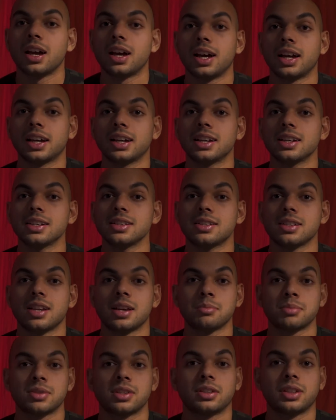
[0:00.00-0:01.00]
Hi guys,
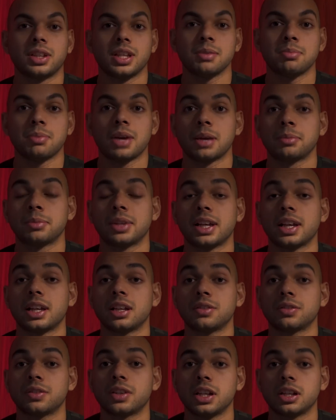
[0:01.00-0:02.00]
I'm Sandeep. I'm the
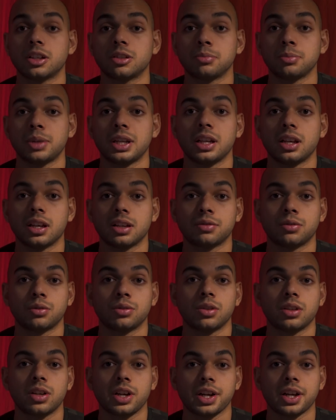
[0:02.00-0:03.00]
head of creative media at
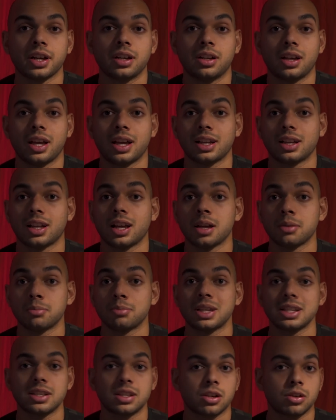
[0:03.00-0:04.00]
FoneArena and I'm
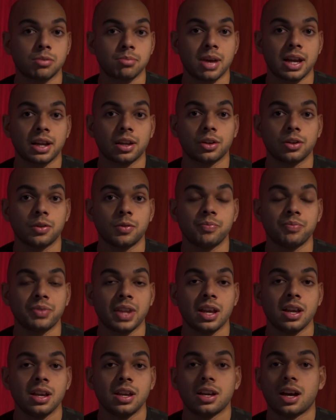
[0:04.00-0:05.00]
based out of Bangalore.
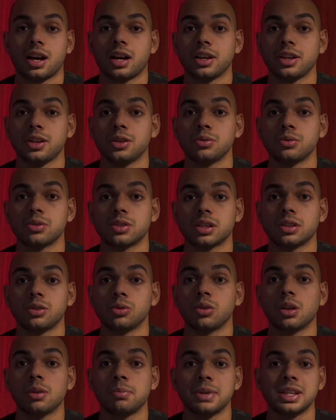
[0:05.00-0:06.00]
I use a
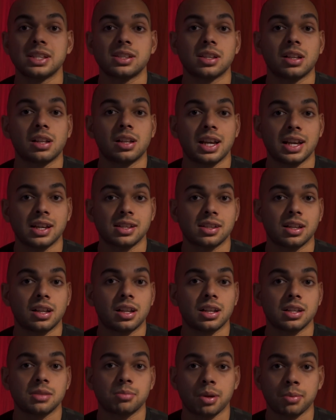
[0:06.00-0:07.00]
Google Pixel
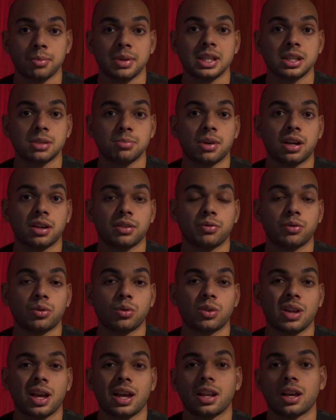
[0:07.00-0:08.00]
XL as my main
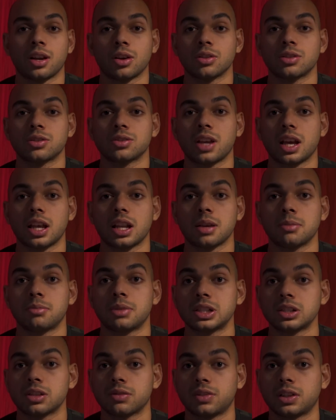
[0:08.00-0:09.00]
smartphone, and I also carry a
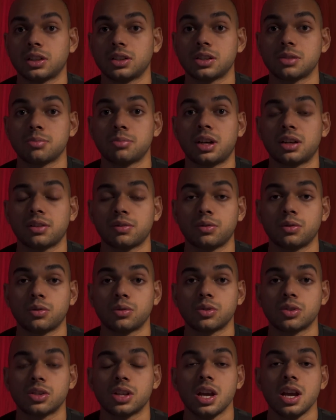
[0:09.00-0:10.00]
bunch of other
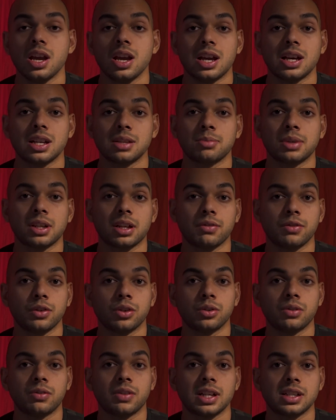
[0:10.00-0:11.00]
smartphones as my
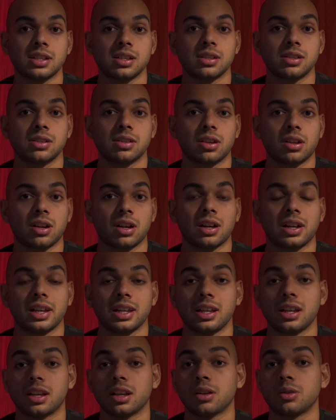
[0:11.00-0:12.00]
review devices
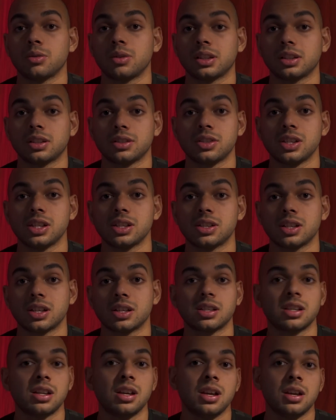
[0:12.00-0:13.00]
currently, including the
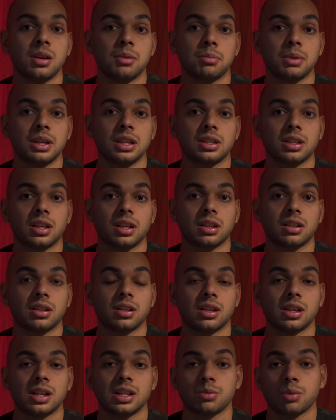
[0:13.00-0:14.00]
G6, P10
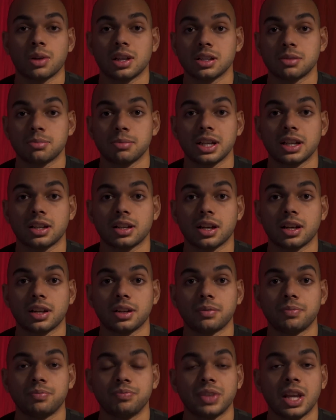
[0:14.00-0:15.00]
as well as Mate
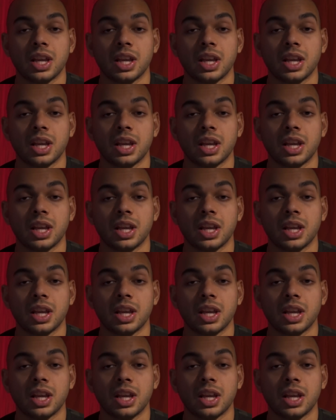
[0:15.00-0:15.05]
9.